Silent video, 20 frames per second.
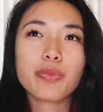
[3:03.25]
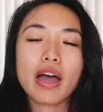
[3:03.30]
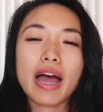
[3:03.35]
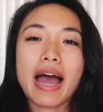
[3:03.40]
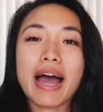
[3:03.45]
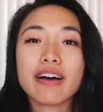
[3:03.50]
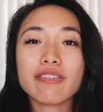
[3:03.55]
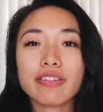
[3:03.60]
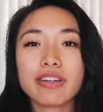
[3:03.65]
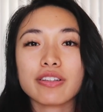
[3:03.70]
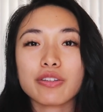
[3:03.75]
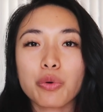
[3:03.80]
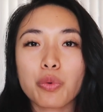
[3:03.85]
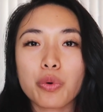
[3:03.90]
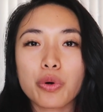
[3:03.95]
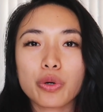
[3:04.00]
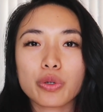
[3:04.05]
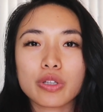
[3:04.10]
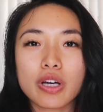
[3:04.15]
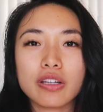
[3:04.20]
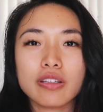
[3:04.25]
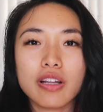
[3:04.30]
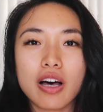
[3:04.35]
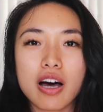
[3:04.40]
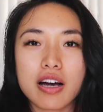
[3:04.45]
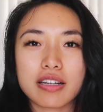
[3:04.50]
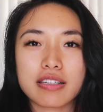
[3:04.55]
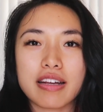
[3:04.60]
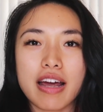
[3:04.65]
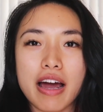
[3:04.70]
Having the world on
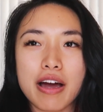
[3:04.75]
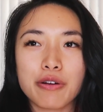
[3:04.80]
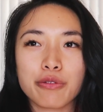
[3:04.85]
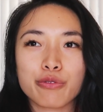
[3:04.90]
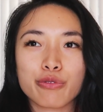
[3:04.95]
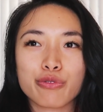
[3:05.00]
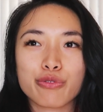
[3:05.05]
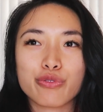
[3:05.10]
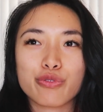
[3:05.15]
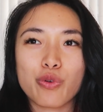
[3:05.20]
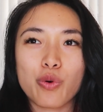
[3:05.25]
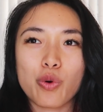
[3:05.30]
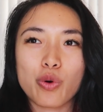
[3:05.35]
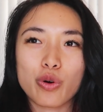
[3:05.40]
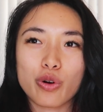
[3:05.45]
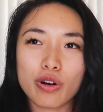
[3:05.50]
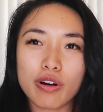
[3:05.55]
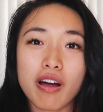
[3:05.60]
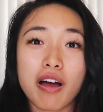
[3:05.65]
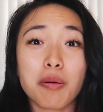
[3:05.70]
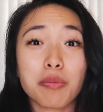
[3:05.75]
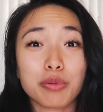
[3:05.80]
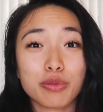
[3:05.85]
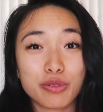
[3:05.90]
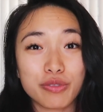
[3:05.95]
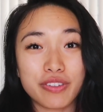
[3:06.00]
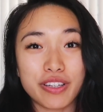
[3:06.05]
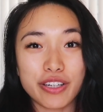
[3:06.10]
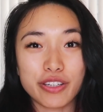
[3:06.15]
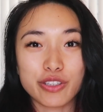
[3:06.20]
lockdown for a couple
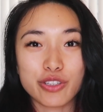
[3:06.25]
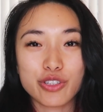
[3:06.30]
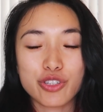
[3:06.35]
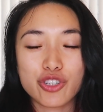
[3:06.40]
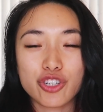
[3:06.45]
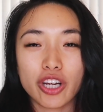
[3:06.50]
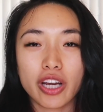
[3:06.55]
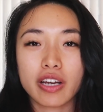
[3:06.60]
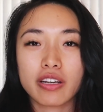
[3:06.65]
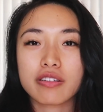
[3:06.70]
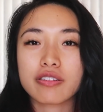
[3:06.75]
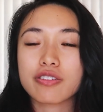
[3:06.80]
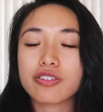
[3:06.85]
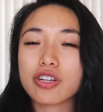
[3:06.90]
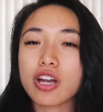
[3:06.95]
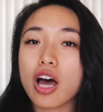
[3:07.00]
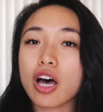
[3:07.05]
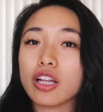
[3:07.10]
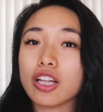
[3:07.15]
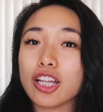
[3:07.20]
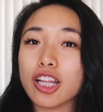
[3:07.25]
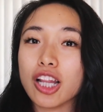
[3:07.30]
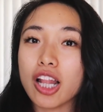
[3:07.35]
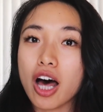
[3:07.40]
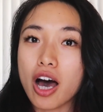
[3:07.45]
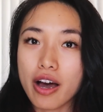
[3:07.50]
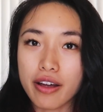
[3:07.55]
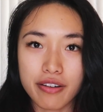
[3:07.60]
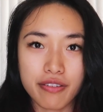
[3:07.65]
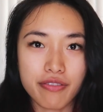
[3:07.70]
of years changed a
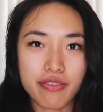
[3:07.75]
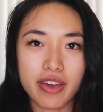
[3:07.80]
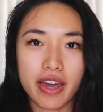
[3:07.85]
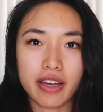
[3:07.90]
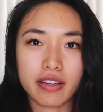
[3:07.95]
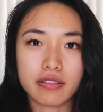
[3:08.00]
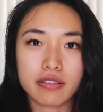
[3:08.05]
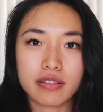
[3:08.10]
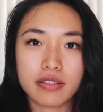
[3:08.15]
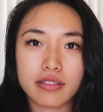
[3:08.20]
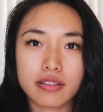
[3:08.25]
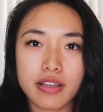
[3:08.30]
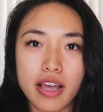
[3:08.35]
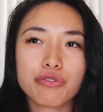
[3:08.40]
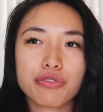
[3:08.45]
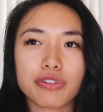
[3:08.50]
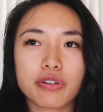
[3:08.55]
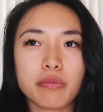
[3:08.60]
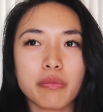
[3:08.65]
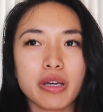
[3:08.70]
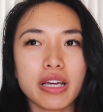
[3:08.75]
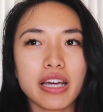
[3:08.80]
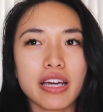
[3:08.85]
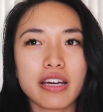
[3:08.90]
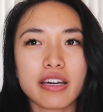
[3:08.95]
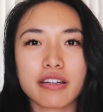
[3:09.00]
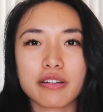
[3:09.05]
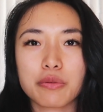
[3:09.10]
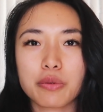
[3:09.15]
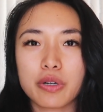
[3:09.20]
lot of things. For
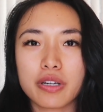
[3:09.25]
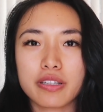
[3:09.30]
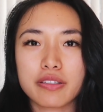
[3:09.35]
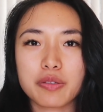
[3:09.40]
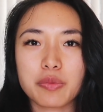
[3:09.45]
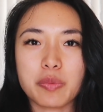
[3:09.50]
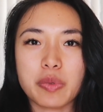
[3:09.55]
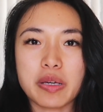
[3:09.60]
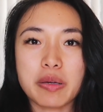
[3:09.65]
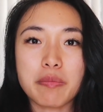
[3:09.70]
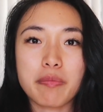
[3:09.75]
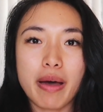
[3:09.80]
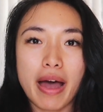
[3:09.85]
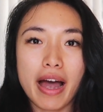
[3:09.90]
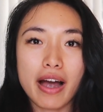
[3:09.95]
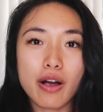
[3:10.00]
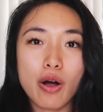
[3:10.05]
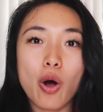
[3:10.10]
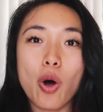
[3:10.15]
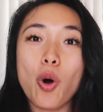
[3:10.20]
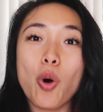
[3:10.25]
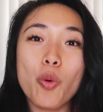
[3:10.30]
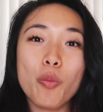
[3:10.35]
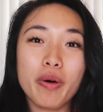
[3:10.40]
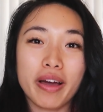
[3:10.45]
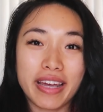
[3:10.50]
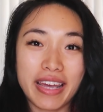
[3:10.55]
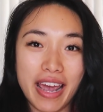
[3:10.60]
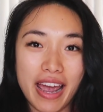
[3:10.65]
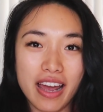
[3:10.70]
me, it was being back
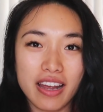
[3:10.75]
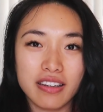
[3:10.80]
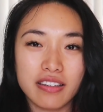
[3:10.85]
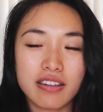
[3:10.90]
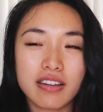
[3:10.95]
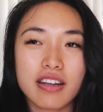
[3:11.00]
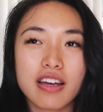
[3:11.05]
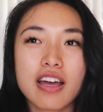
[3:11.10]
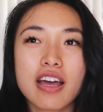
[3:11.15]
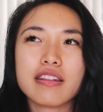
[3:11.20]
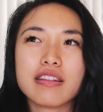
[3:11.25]
home again.